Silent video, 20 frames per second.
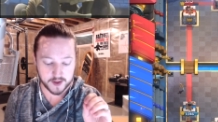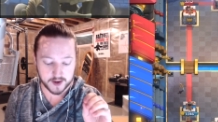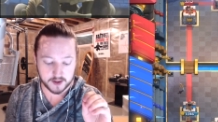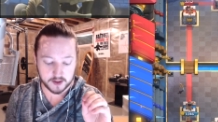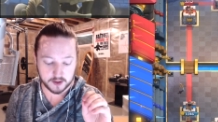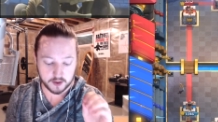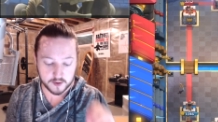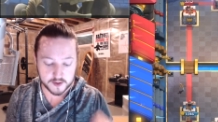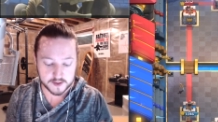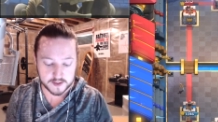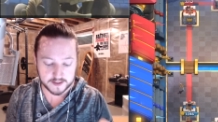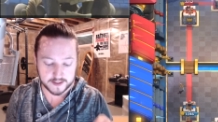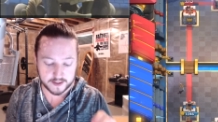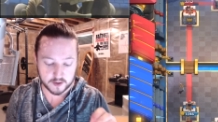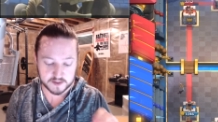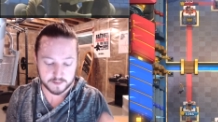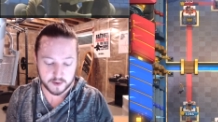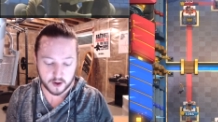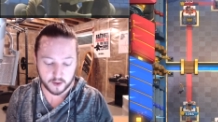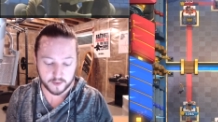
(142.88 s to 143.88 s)
that I use the
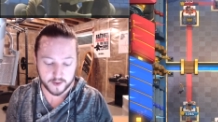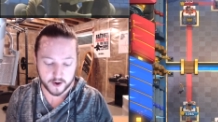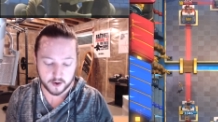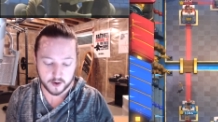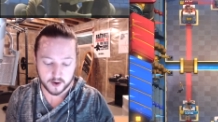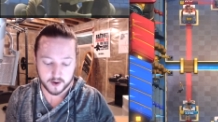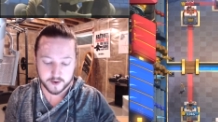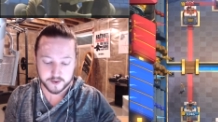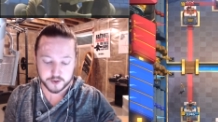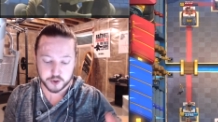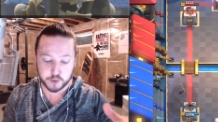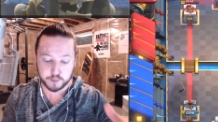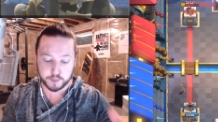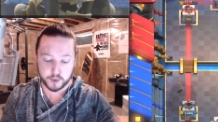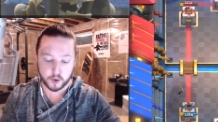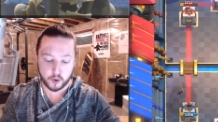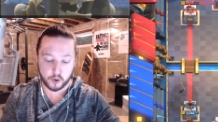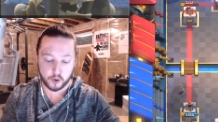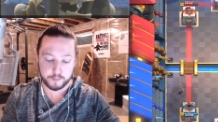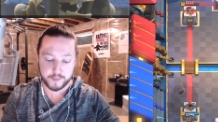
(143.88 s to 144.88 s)
Nado spell there to
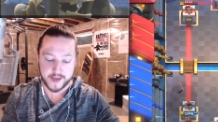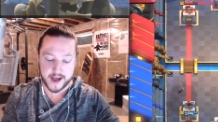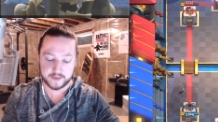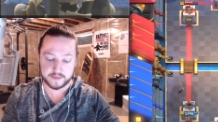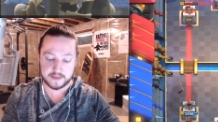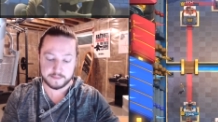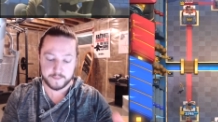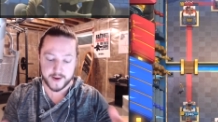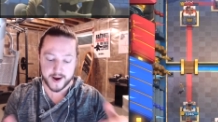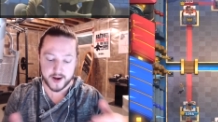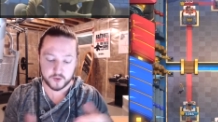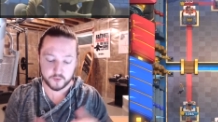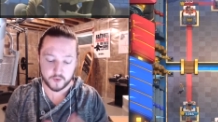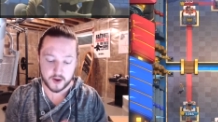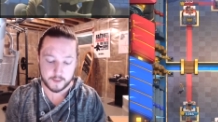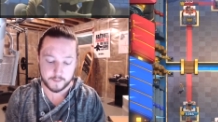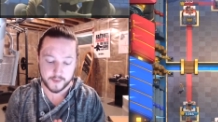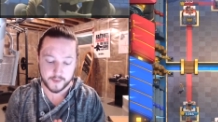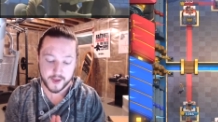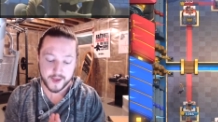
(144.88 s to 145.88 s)
pull back the battle
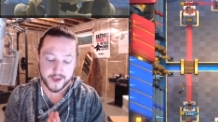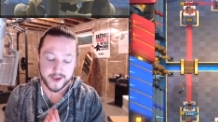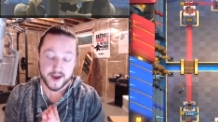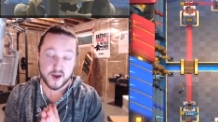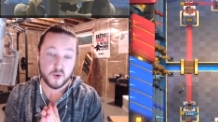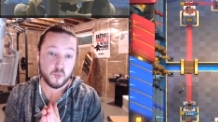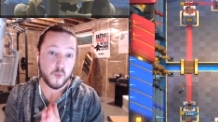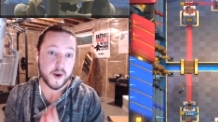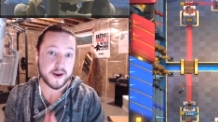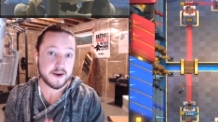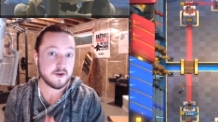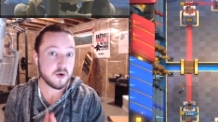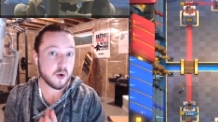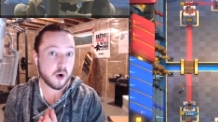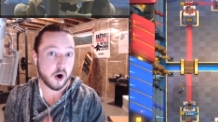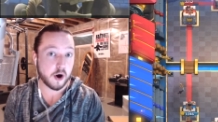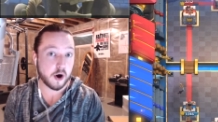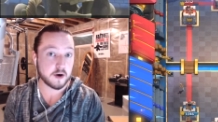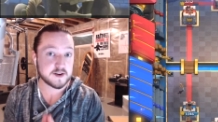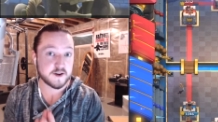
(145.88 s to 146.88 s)
ram. And when
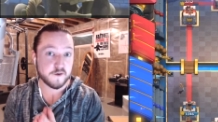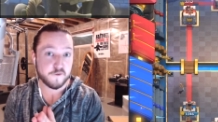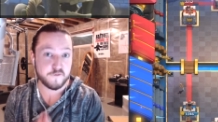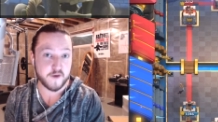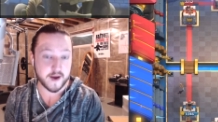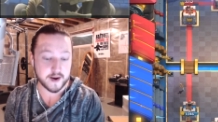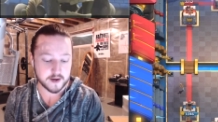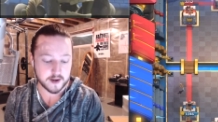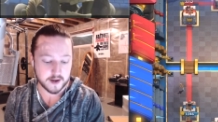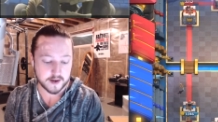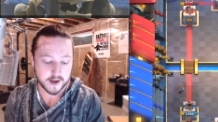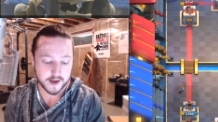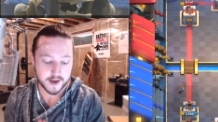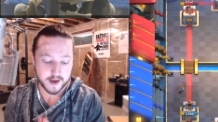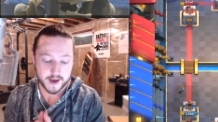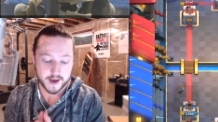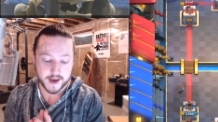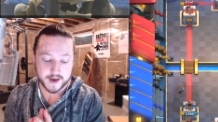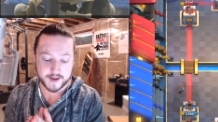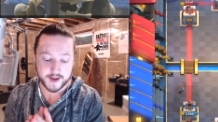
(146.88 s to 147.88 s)
you are defending
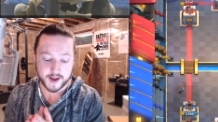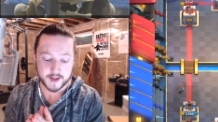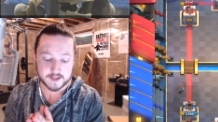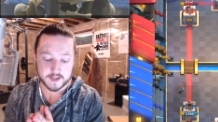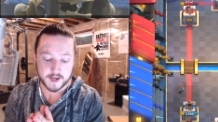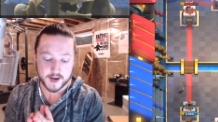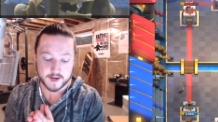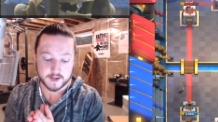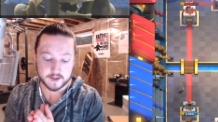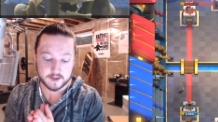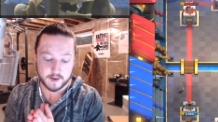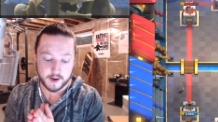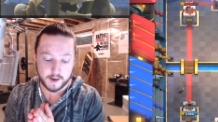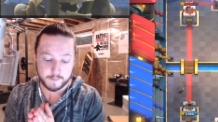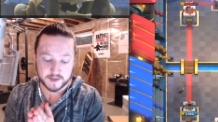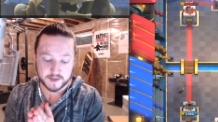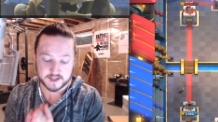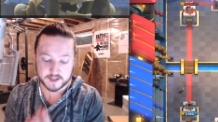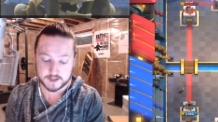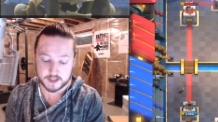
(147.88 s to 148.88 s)
against a
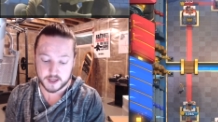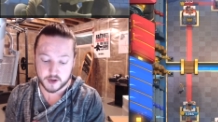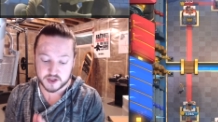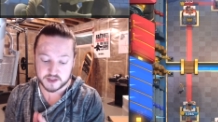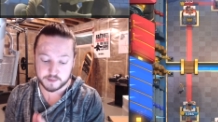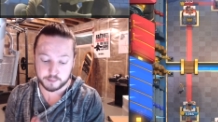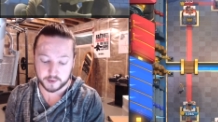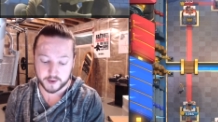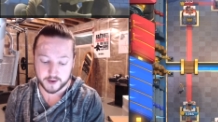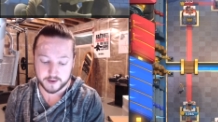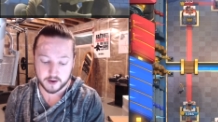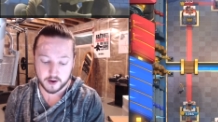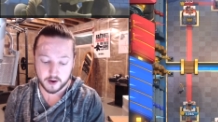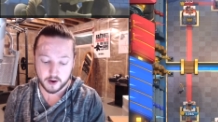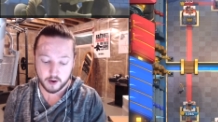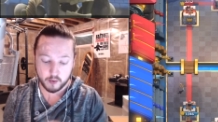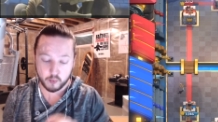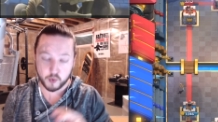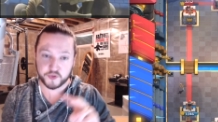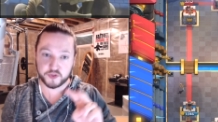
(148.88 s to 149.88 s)
uh, musketeer split
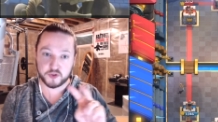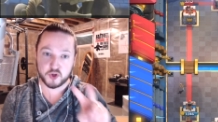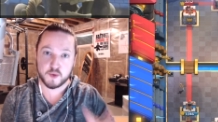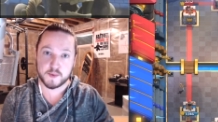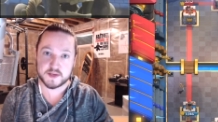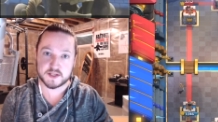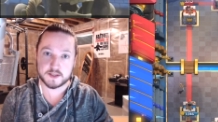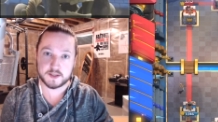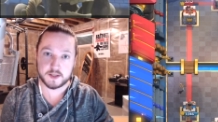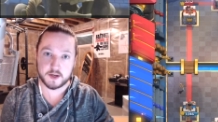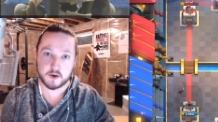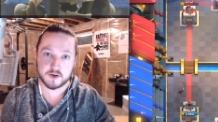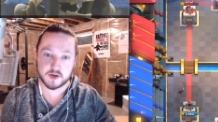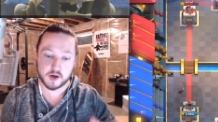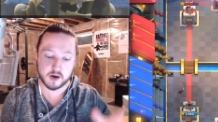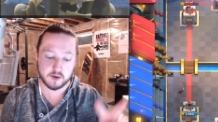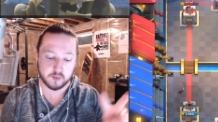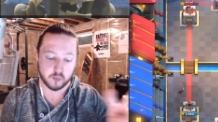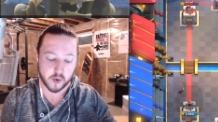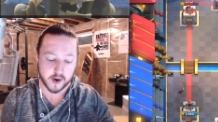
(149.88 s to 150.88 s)
with two
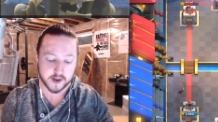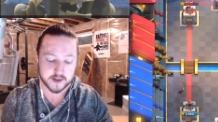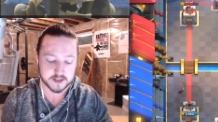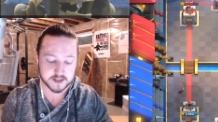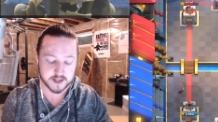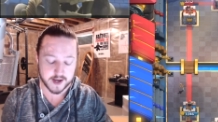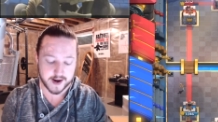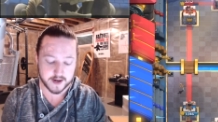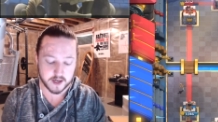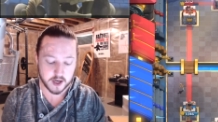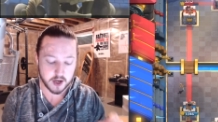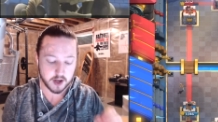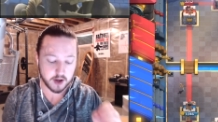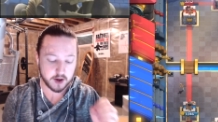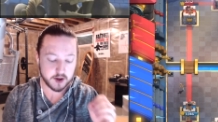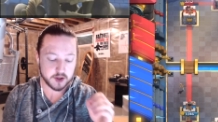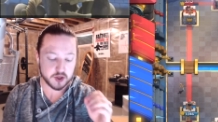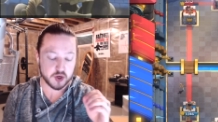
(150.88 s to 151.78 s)
musketeers on one side,